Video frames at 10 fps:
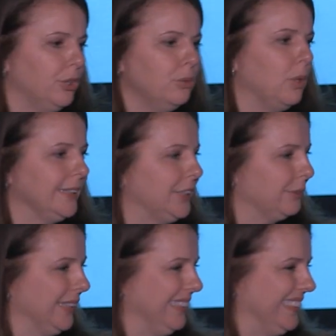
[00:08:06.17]
who wants to
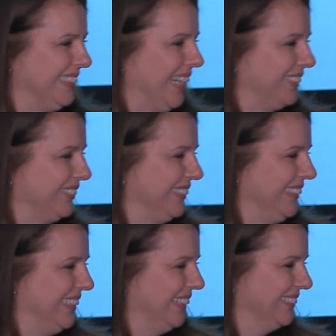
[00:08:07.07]
release the technical
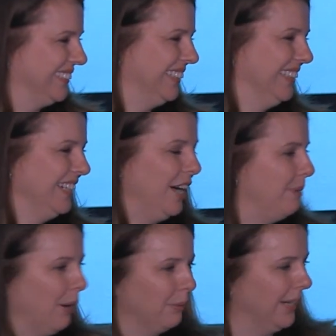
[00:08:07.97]
details
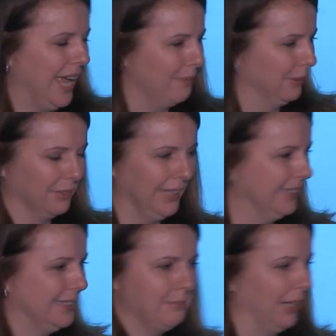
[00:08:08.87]
about what happened, right?
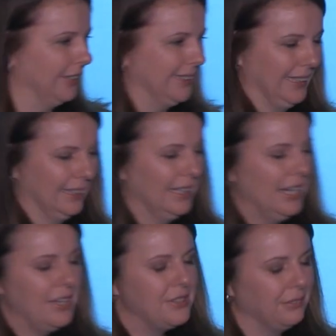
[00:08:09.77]
It's embarrassing.
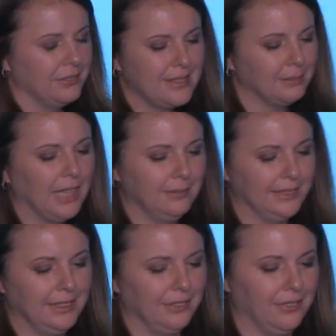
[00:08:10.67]
So
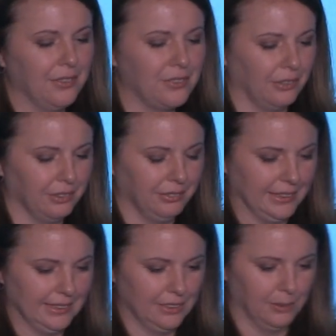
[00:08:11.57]
sometimes, those aren't
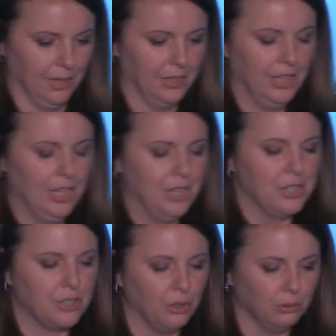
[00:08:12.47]
reflected as well.
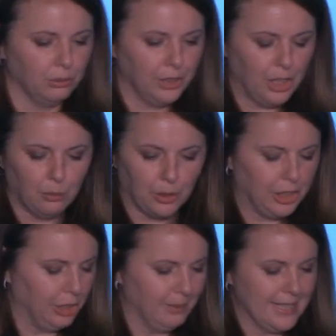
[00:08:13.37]
So, we're
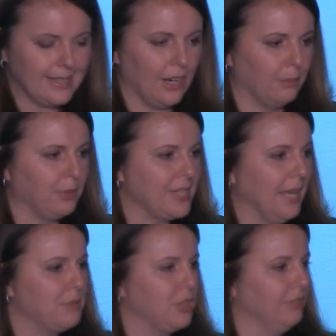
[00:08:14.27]
humans. Our
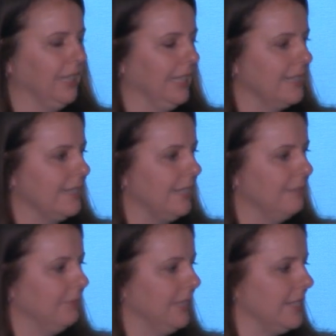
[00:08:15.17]
perception of things
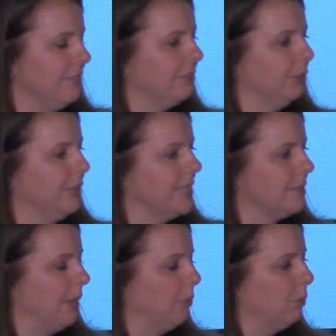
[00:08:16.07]
is
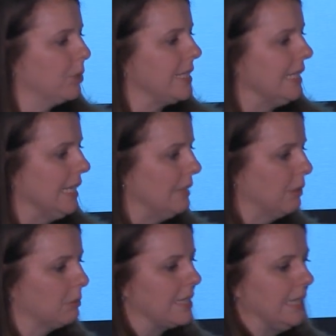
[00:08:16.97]
influenced by what we're seeing
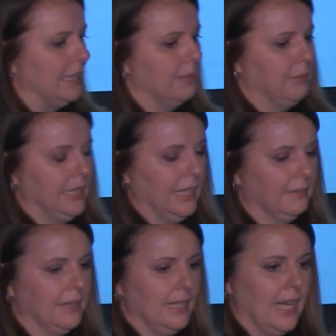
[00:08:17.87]
in the media,
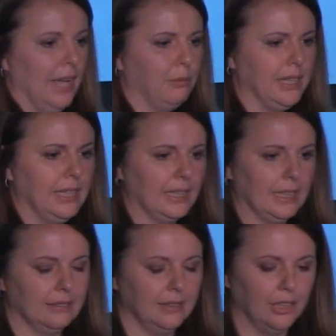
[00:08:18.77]
and we think that,